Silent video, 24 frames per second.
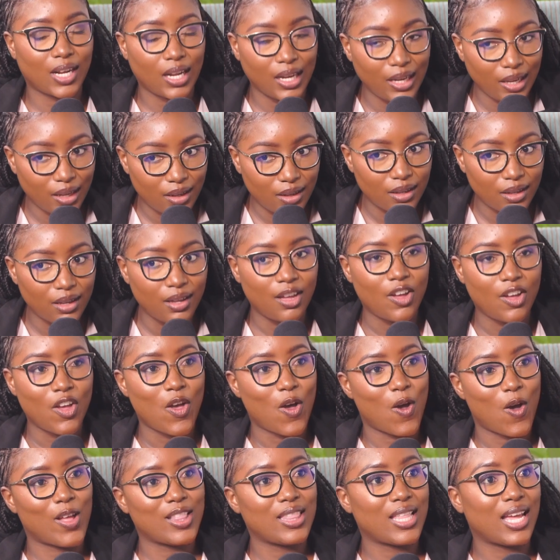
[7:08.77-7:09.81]
click
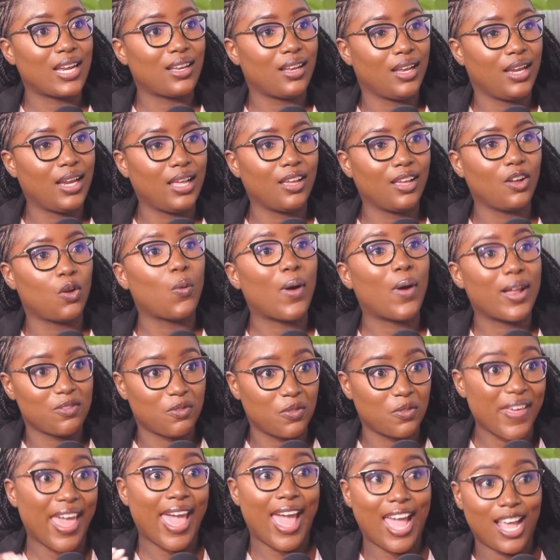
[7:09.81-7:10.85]
on that link. What
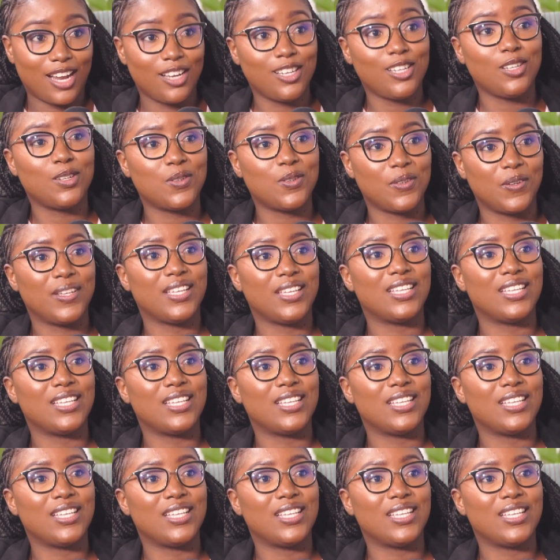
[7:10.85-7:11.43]
value